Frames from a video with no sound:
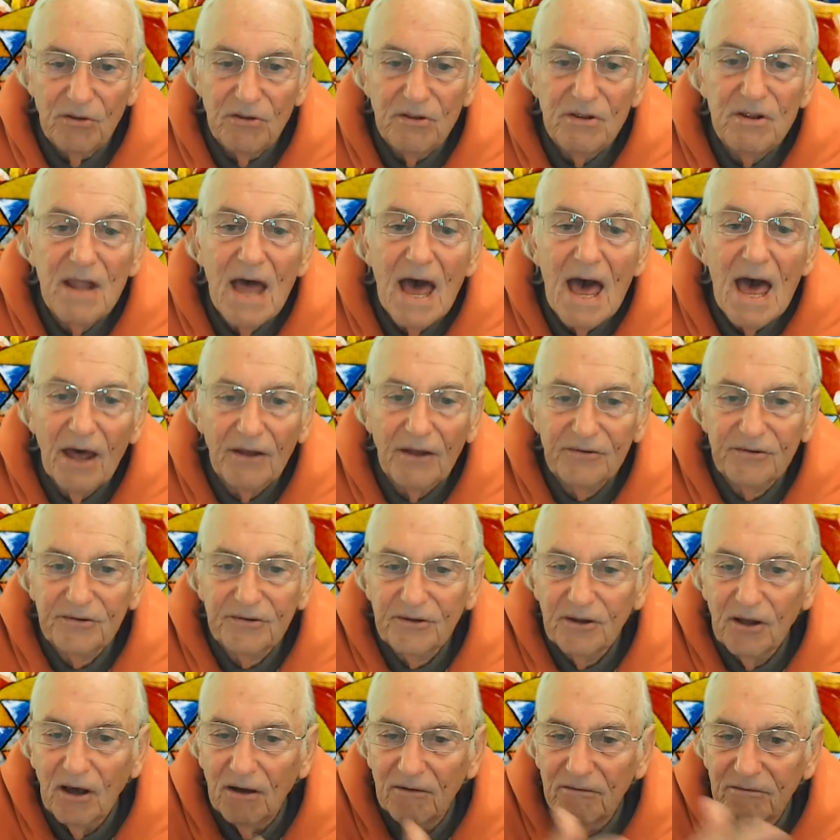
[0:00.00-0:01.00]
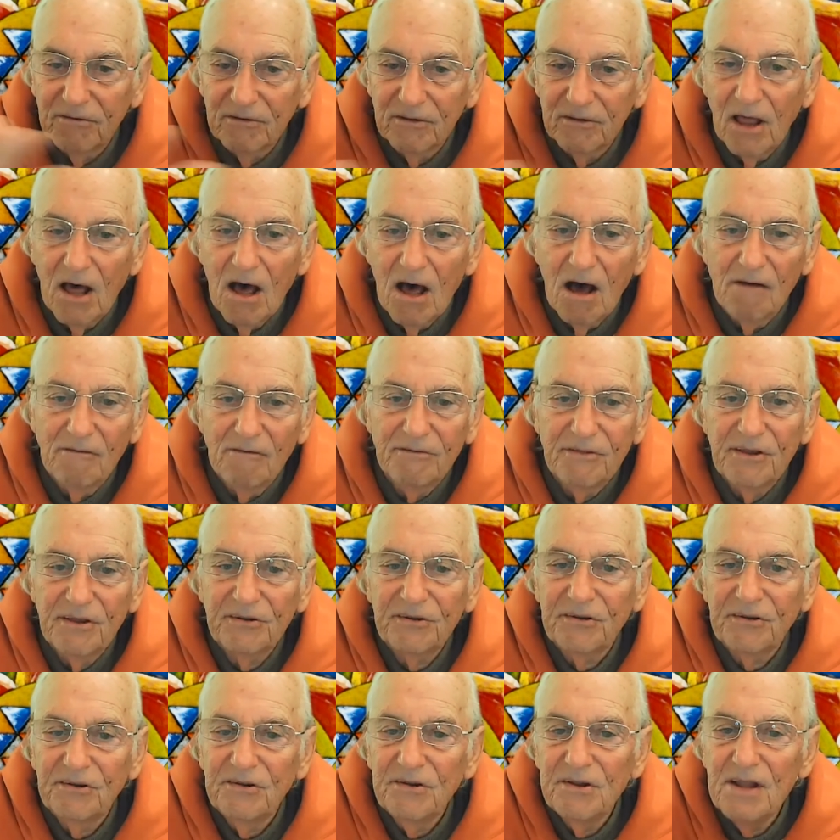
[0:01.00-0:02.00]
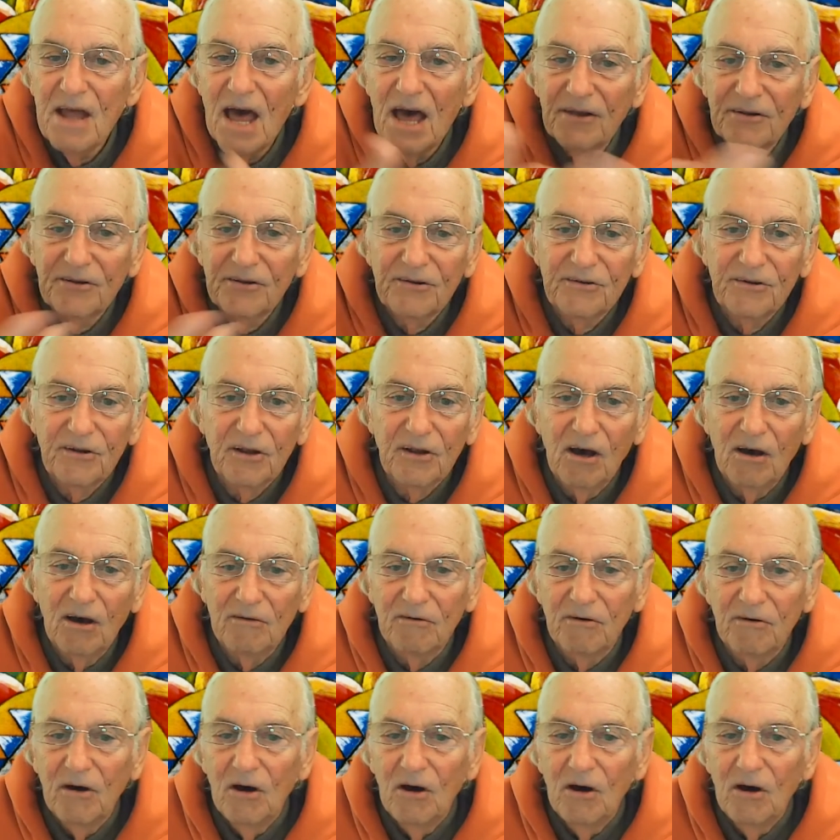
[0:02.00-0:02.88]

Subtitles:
nest of love, this nest of